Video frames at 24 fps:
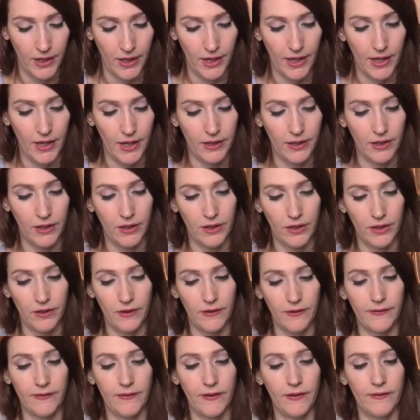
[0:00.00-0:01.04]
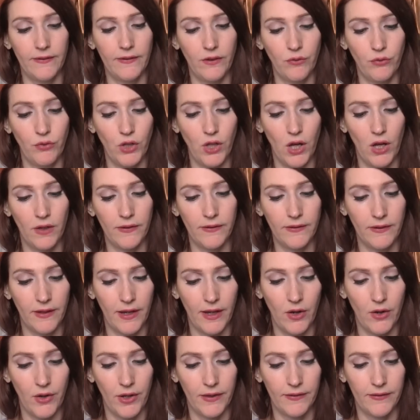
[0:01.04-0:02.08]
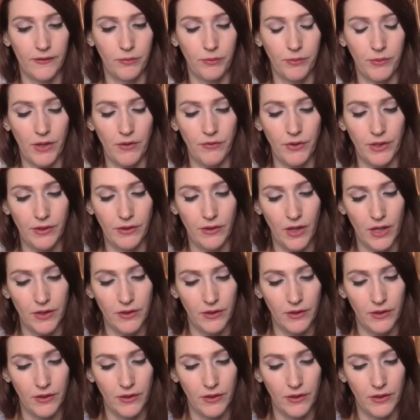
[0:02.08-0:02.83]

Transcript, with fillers: And the sense of loss now has given